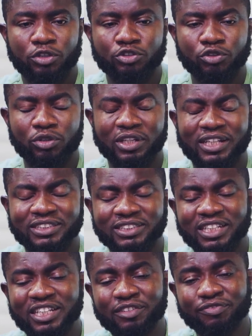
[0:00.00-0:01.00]
So let's
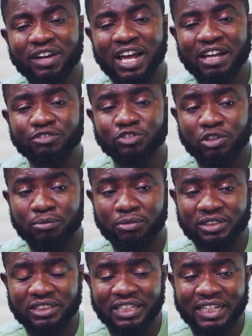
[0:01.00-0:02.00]
say if I have
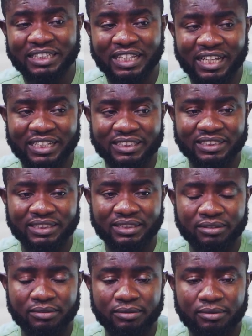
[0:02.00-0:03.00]
somebody that has